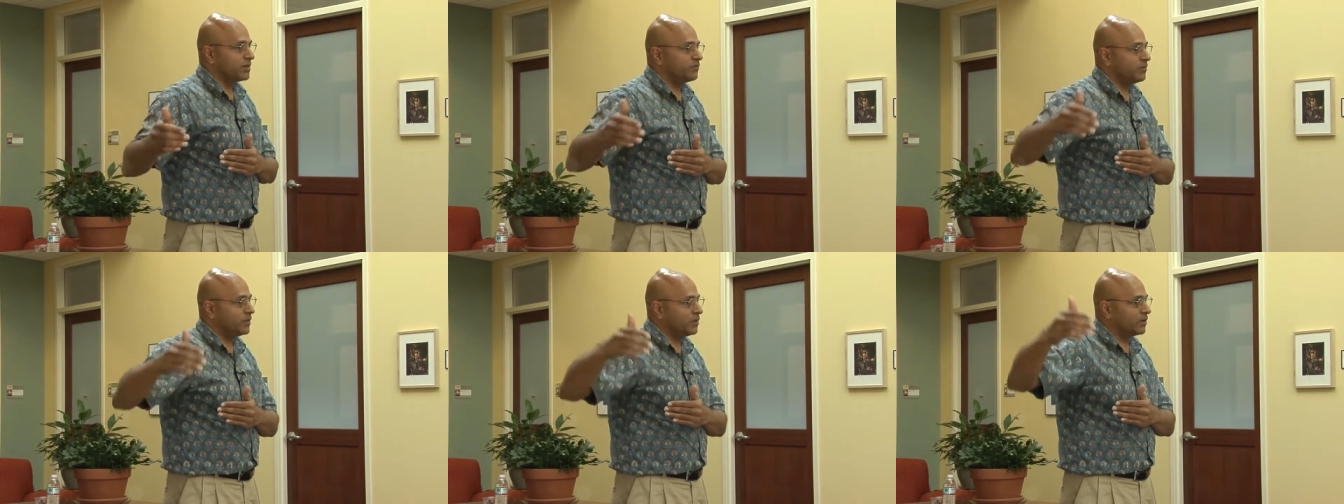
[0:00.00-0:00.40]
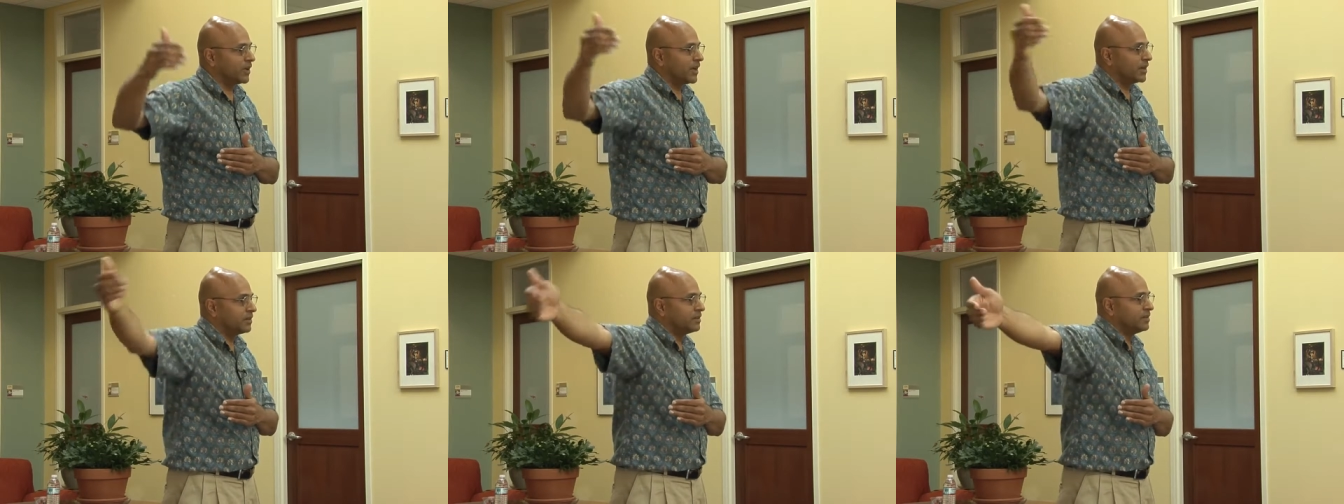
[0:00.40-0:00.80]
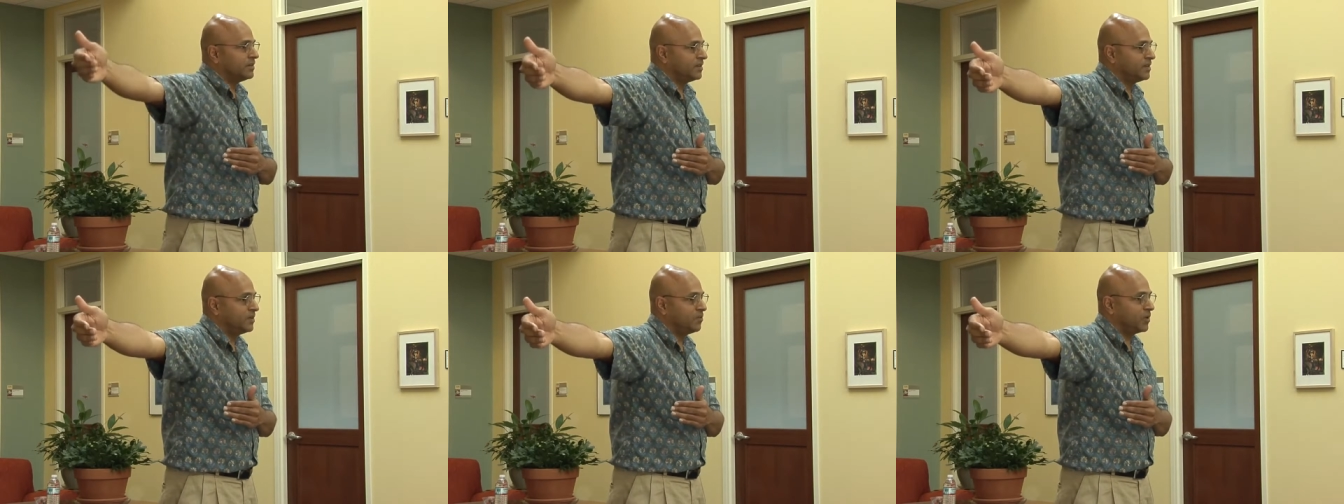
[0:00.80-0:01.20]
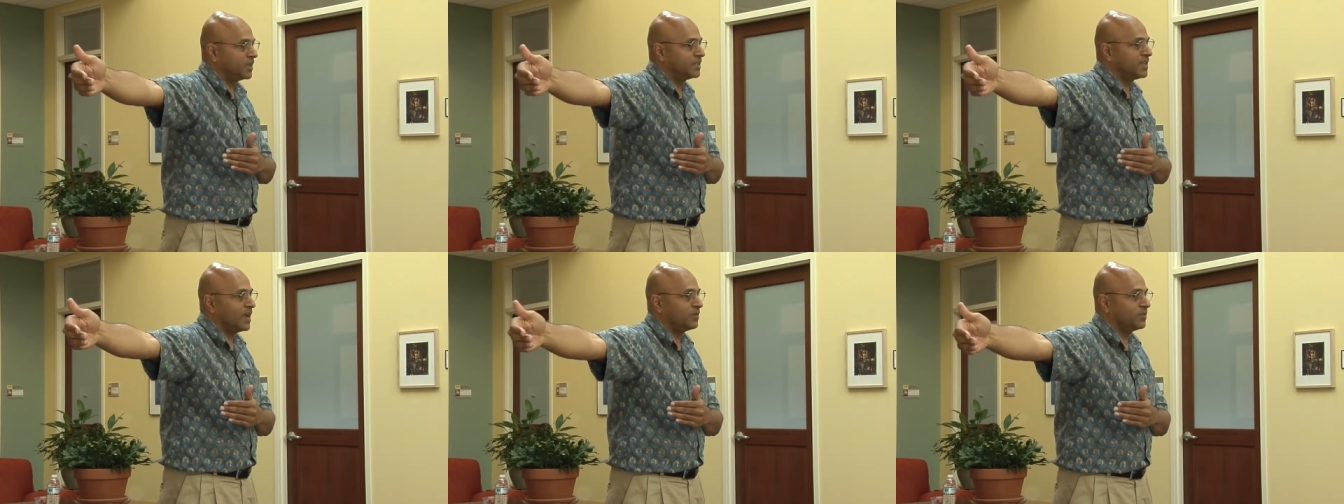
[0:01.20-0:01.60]
If you look at what
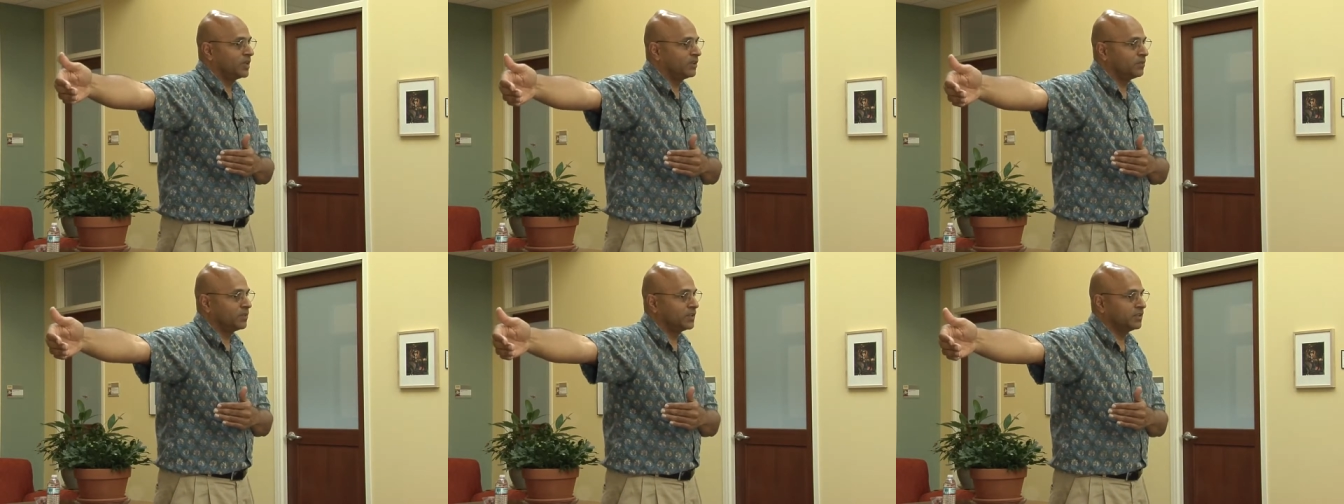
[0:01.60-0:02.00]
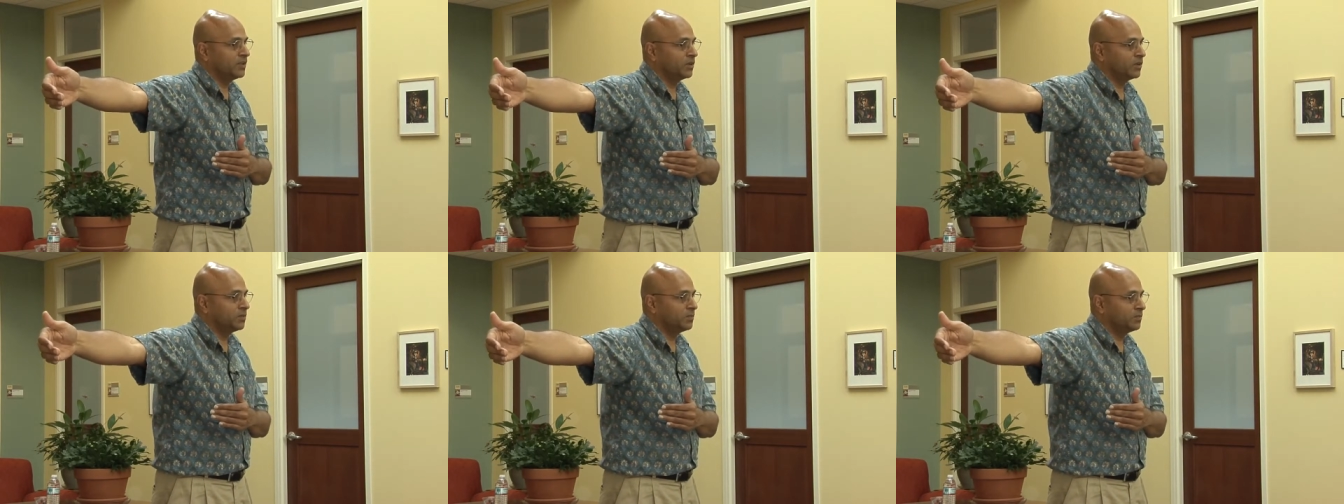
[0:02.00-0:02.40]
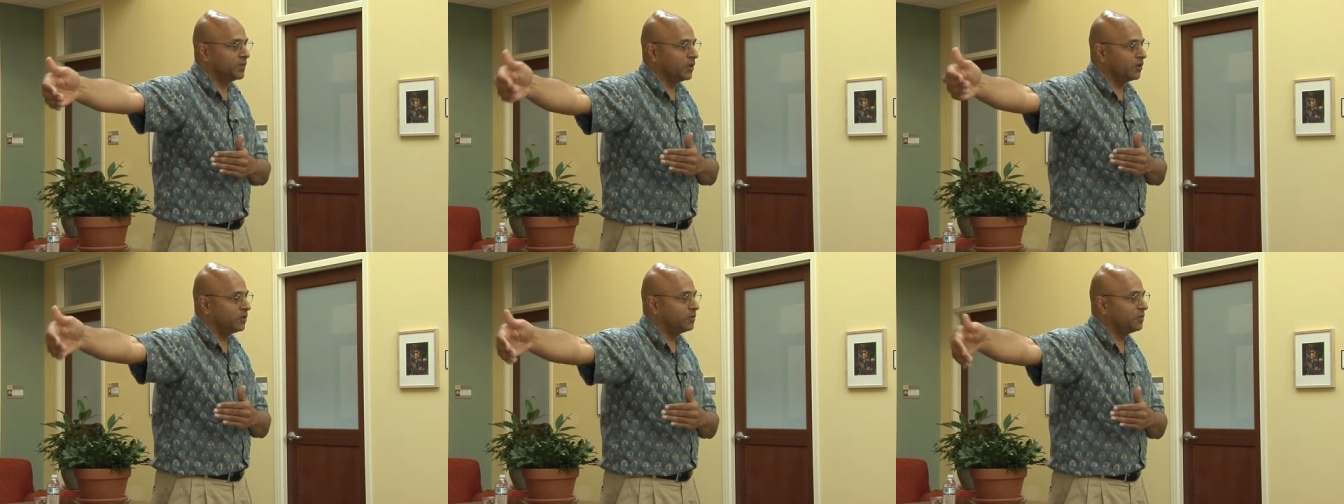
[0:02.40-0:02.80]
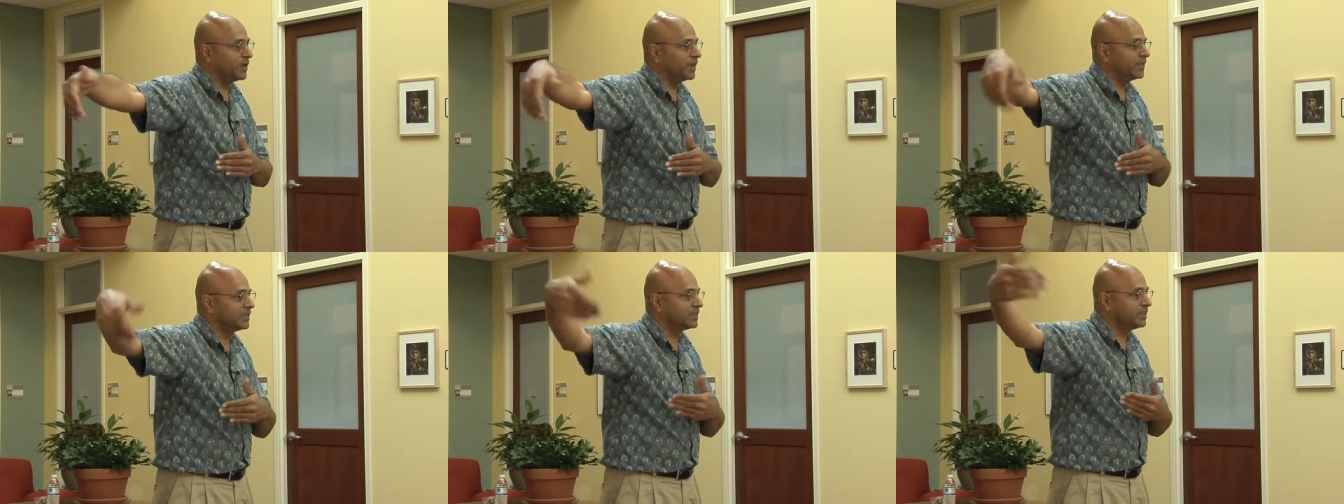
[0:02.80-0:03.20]
is happening with Europe, Europe
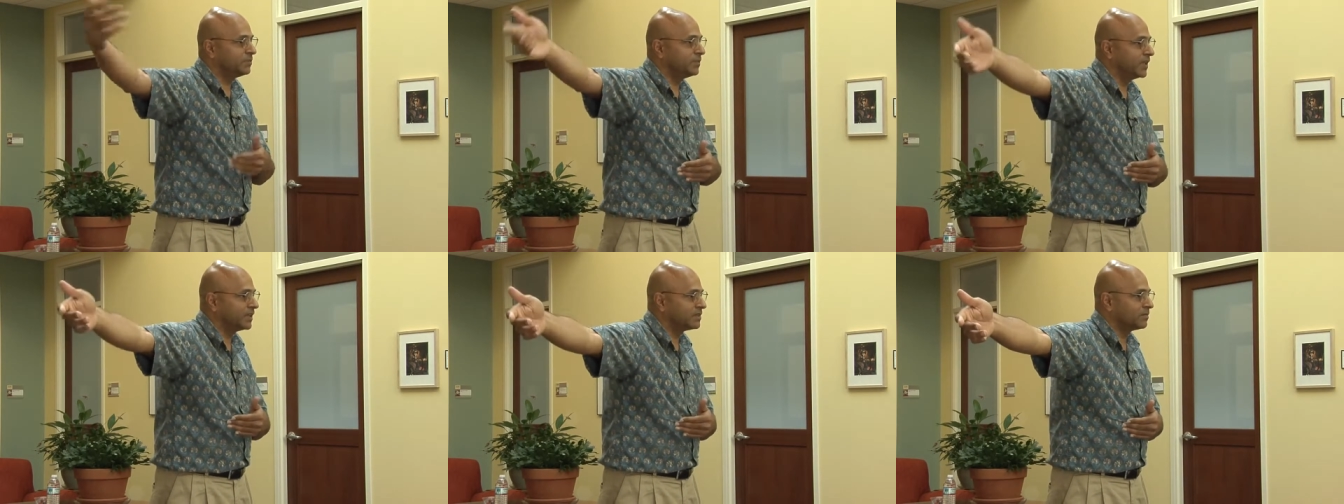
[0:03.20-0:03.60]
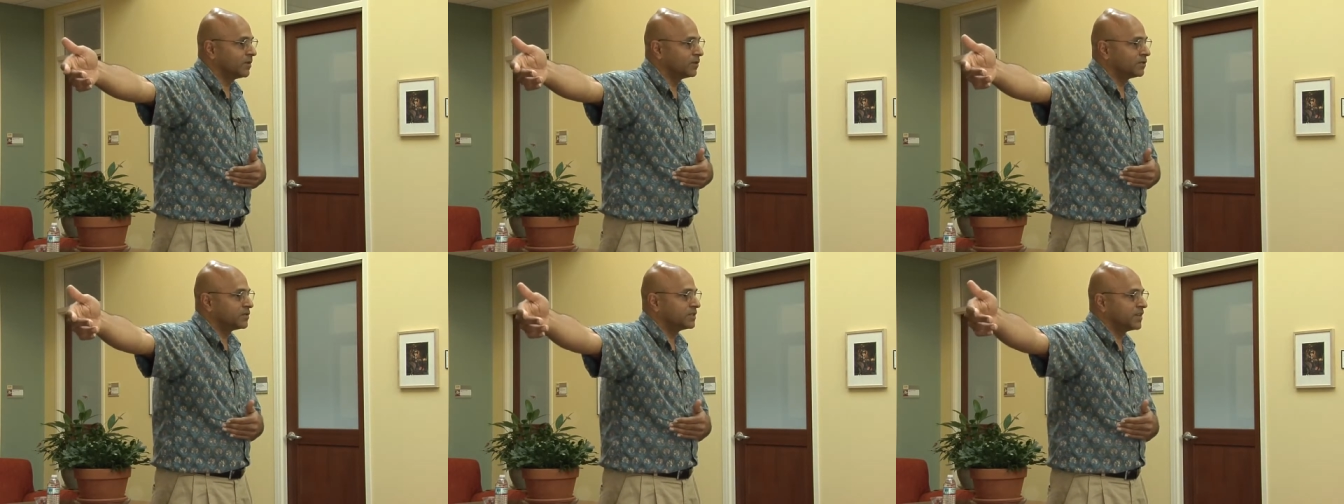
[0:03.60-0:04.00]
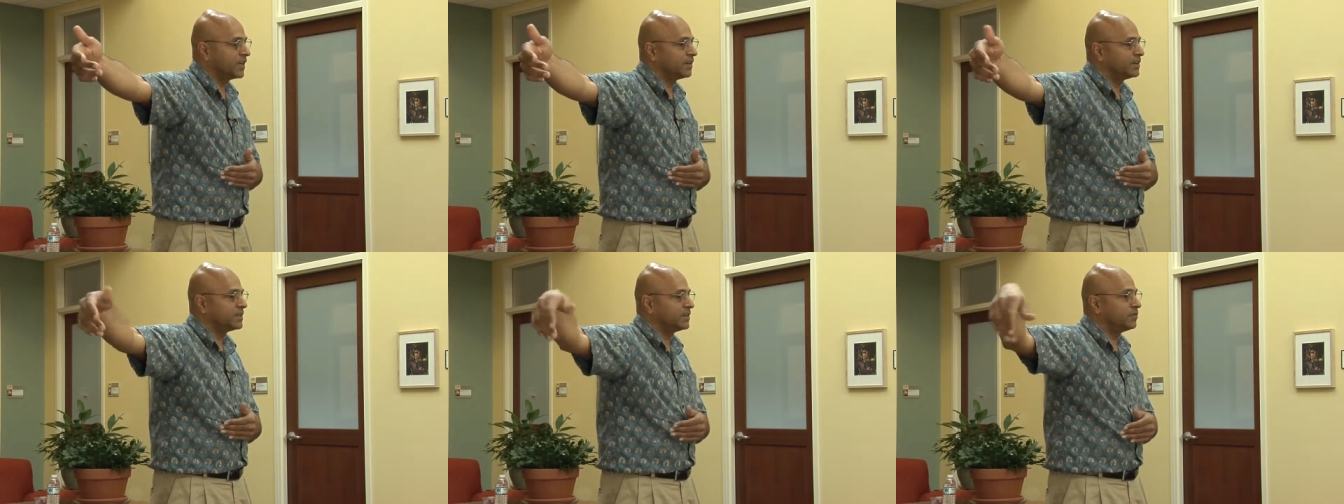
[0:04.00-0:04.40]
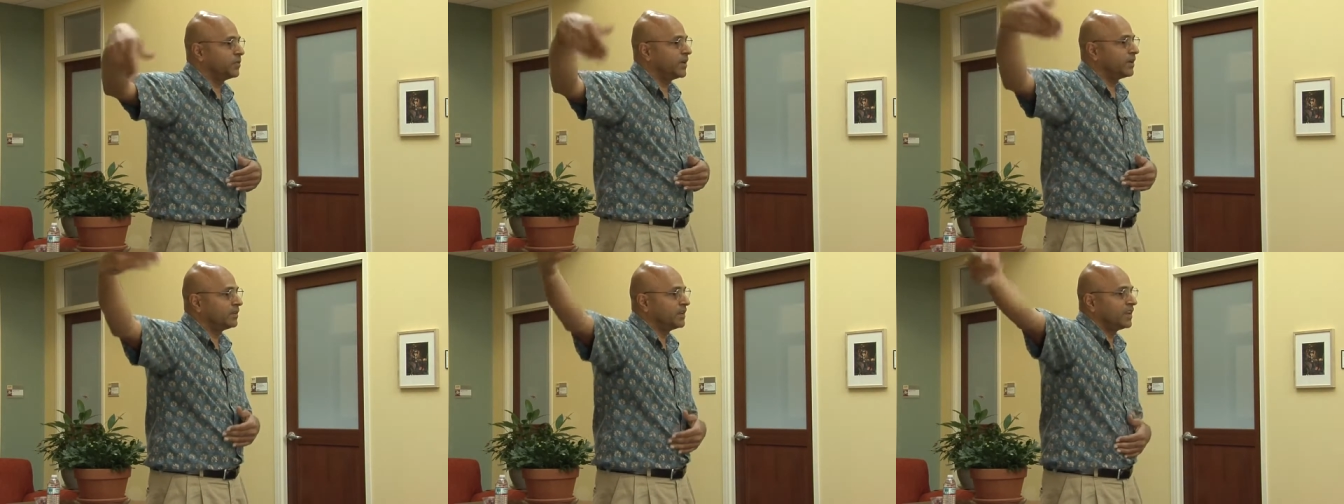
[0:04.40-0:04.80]
and its debates about austerity,
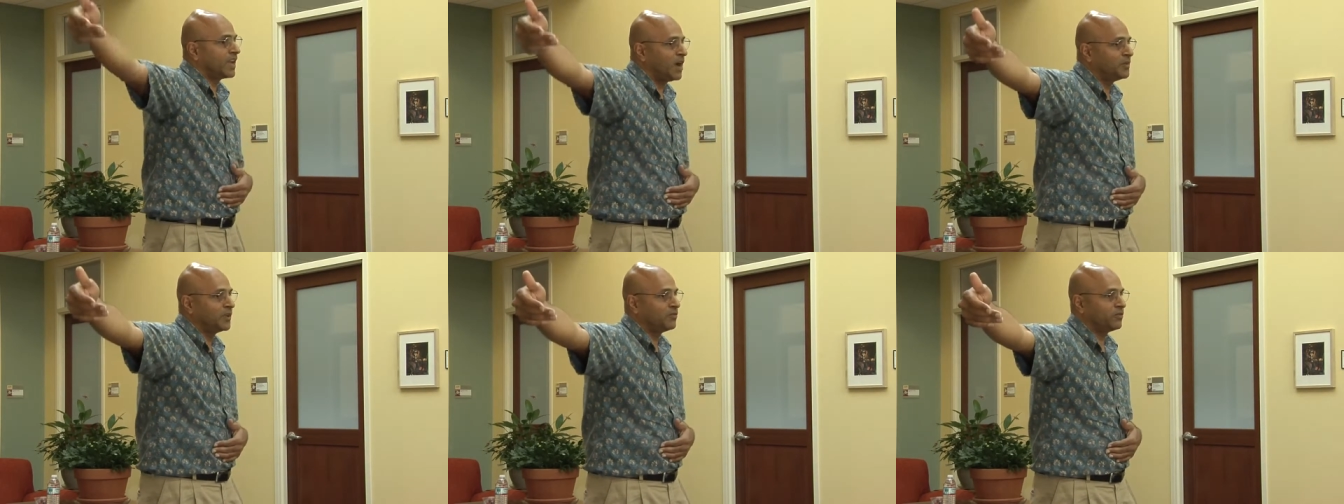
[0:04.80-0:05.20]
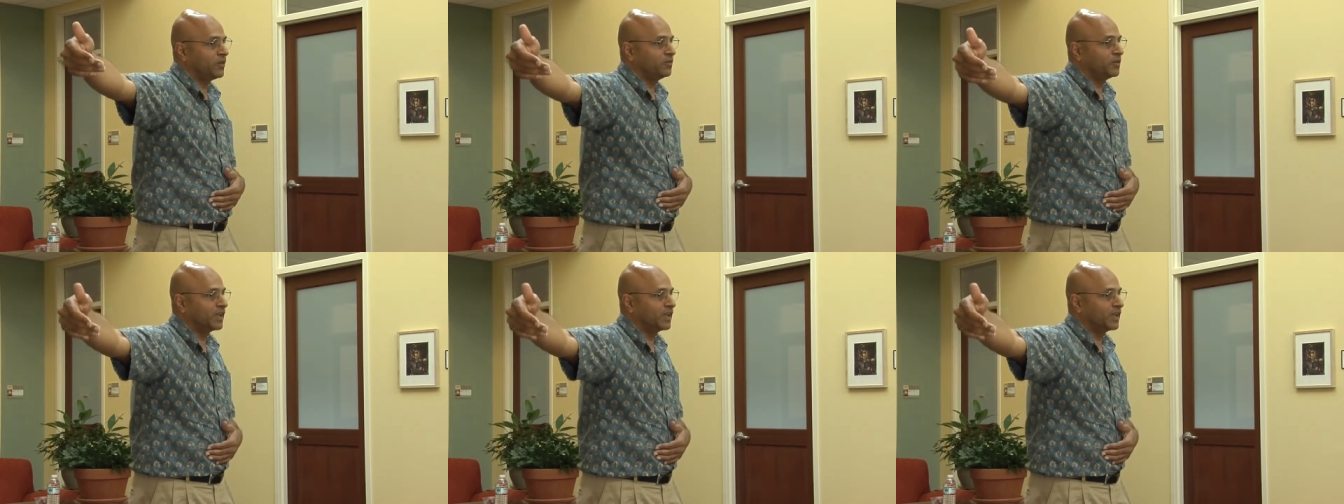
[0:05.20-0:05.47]
where are they coming from?